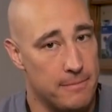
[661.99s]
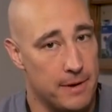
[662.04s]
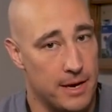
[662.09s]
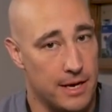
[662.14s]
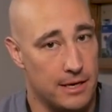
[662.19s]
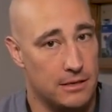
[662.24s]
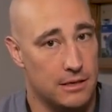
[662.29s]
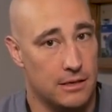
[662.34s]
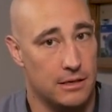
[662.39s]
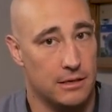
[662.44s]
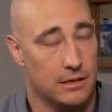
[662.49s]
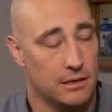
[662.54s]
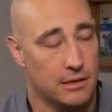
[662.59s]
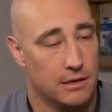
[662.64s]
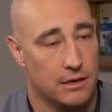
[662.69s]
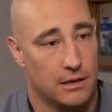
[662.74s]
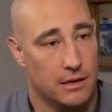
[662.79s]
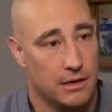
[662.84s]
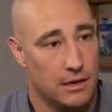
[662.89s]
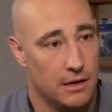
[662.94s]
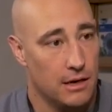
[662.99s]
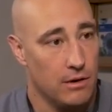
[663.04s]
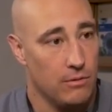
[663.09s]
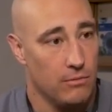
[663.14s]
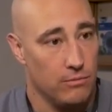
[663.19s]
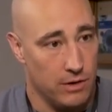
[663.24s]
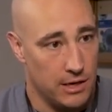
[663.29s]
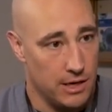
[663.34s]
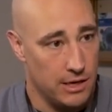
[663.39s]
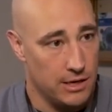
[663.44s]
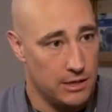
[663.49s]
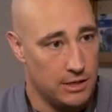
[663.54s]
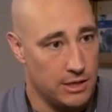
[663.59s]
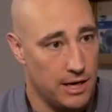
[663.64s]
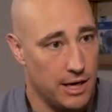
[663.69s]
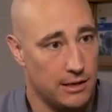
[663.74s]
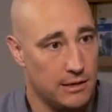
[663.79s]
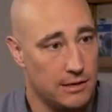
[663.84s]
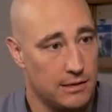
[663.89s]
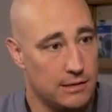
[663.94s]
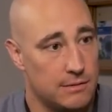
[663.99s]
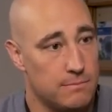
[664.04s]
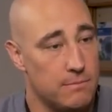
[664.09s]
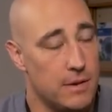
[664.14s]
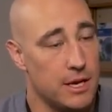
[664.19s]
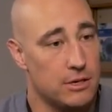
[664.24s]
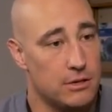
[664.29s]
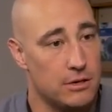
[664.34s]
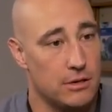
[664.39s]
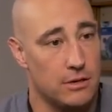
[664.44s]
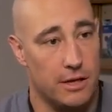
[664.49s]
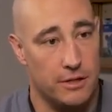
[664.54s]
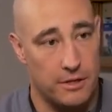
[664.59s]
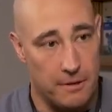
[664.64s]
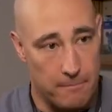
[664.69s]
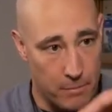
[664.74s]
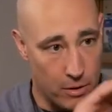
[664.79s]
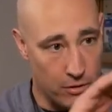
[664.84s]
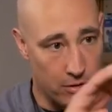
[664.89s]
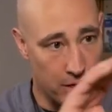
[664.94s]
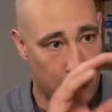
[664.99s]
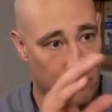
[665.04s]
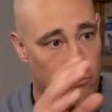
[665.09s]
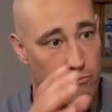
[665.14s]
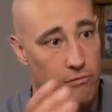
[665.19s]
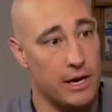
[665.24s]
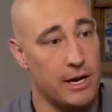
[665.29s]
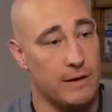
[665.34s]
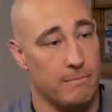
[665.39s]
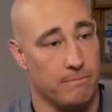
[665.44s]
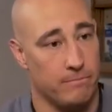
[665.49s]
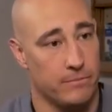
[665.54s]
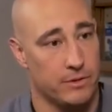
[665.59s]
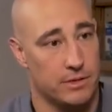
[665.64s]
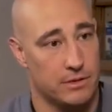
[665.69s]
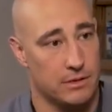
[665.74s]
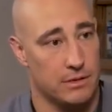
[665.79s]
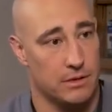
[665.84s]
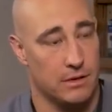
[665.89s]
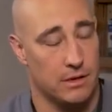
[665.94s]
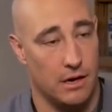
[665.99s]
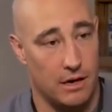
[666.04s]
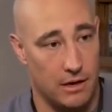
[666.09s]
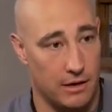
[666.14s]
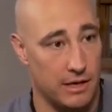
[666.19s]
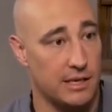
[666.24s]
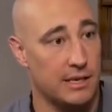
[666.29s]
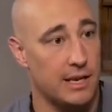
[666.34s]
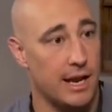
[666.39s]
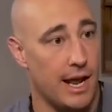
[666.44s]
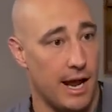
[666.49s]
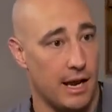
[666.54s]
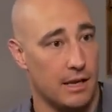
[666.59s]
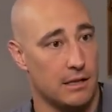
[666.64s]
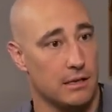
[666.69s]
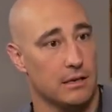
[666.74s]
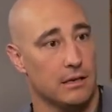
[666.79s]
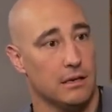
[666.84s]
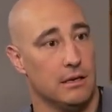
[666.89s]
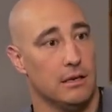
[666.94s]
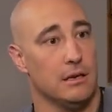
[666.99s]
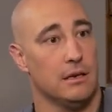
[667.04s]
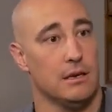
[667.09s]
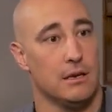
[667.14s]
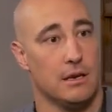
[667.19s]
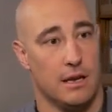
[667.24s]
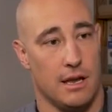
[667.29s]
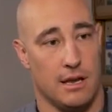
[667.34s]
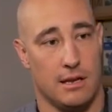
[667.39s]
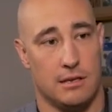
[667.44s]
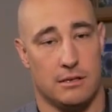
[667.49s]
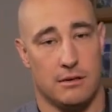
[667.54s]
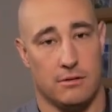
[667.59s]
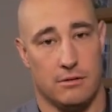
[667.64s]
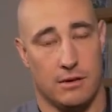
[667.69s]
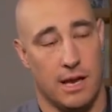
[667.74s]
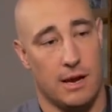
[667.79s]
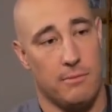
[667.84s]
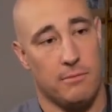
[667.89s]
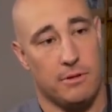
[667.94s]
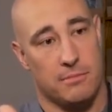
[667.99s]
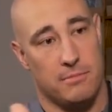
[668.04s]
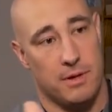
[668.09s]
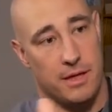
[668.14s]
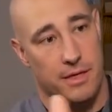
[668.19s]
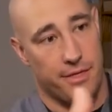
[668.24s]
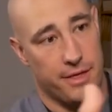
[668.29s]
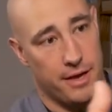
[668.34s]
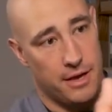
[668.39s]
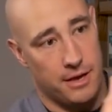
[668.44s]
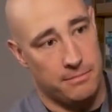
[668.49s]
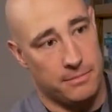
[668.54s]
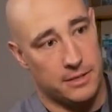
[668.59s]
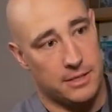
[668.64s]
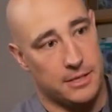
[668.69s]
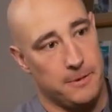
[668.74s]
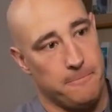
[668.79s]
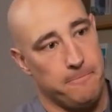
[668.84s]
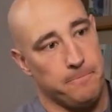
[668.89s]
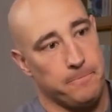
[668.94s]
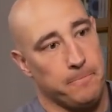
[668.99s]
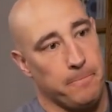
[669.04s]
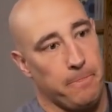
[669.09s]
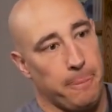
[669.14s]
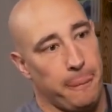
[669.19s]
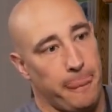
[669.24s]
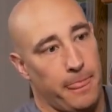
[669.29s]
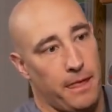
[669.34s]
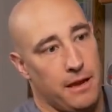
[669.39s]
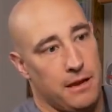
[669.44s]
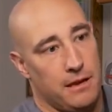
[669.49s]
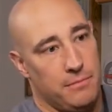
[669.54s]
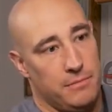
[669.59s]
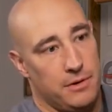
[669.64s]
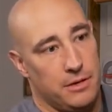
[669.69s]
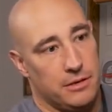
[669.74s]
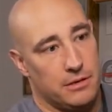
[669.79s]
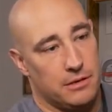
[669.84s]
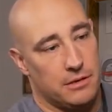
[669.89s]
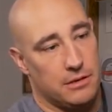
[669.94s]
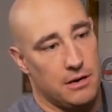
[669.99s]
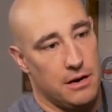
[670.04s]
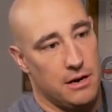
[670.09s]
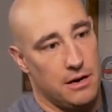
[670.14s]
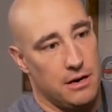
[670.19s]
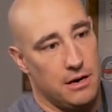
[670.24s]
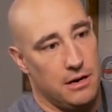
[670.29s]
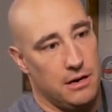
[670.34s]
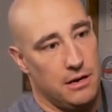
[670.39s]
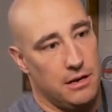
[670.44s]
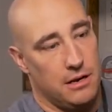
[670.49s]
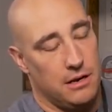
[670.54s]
patient, we're going to check to make sure that the bony rims are intact. Okay, so again with my thumbs, I'm going to start